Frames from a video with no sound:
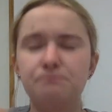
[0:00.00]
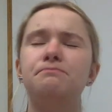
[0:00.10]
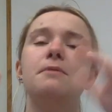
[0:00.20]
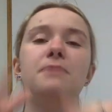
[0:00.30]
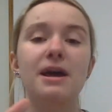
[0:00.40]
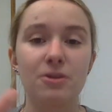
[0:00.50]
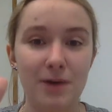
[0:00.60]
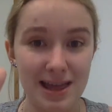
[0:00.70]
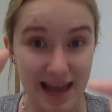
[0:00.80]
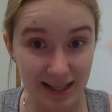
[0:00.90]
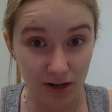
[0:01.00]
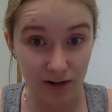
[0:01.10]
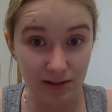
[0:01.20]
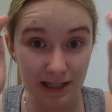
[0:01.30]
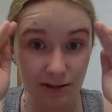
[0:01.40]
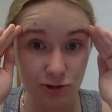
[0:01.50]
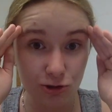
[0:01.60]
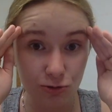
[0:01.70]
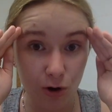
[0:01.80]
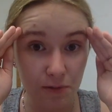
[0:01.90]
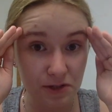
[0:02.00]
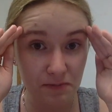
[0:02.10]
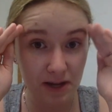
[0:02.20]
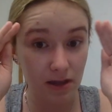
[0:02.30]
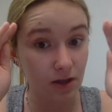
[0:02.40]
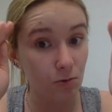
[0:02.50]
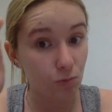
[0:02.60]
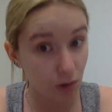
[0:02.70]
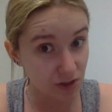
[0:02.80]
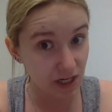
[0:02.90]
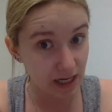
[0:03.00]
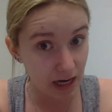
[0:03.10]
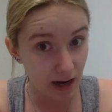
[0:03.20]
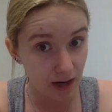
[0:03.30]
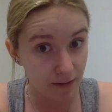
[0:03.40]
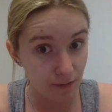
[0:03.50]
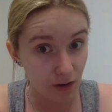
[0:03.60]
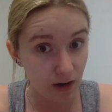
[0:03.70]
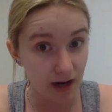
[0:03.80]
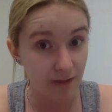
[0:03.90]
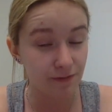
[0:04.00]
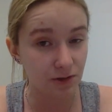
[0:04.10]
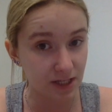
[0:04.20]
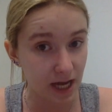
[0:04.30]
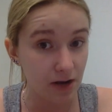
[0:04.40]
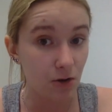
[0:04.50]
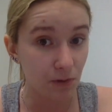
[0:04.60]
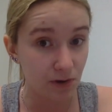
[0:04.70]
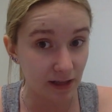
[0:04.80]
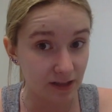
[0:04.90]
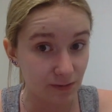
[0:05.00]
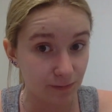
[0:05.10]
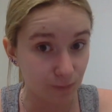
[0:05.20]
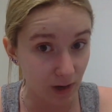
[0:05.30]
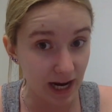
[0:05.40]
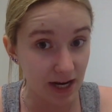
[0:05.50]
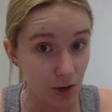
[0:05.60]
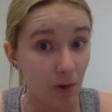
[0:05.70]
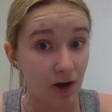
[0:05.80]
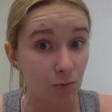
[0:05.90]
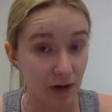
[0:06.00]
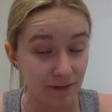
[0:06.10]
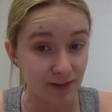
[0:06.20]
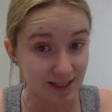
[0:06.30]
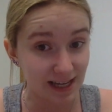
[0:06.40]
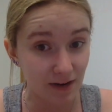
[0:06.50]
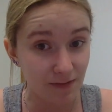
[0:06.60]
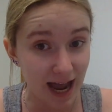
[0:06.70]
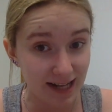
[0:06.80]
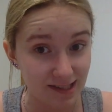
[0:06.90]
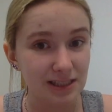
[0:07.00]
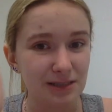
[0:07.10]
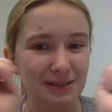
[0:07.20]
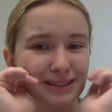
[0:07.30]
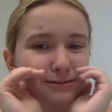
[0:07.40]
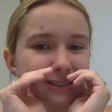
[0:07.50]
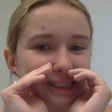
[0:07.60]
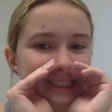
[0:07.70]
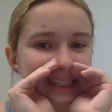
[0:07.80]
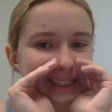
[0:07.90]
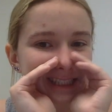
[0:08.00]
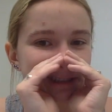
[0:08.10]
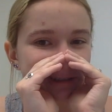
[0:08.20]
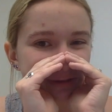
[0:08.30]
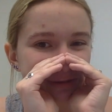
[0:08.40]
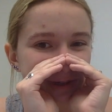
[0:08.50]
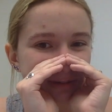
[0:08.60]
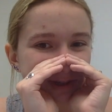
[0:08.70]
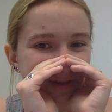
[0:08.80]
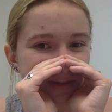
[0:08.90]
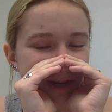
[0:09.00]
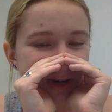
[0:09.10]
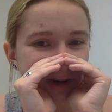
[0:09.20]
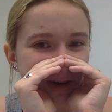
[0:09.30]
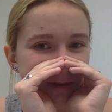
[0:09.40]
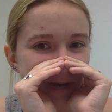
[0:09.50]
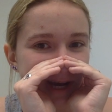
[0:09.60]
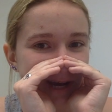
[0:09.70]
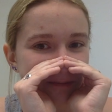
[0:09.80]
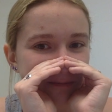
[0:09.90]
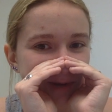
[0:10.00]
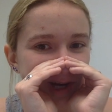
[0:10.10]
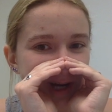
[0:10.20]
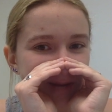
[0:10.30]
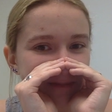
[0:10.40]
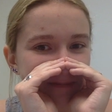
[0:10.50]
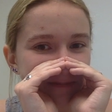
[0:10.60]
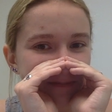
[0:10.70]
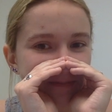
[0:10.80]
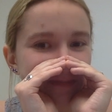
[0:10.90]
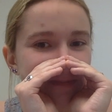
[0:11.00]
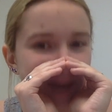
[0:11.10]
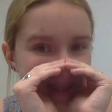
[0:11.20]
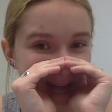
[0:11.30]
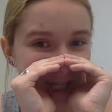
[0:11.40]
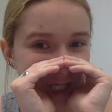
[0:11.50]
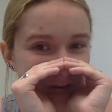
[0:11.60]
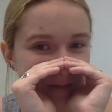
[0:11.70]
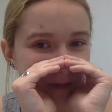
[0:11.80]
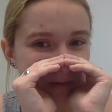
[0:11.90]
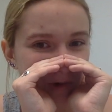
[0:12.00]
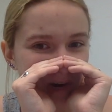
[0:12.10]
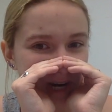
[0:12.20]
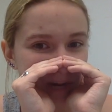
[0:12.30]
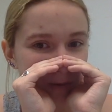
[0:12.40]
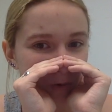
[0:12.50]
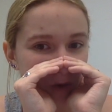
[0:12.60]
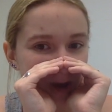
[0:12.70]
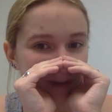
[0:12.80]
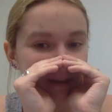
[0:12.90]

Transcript: But by the way, that turns out to almost be the worst idea if you're if there's a Kindle book that's free and you want to read it for the sake of that. I mean, I'm not saying that all free books from Kindle are bad, but that should have been warning number 1.